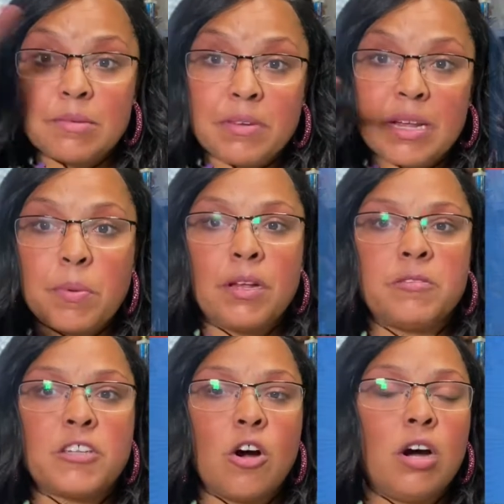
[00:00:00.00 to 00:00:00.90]
the
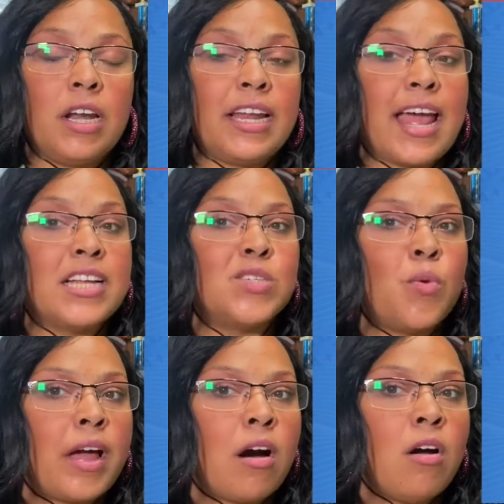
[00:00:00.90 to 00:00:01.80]
manipulatives on it as
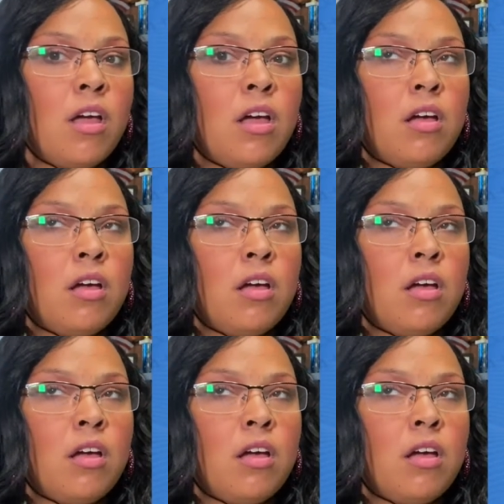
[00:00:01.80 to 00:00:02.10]
well,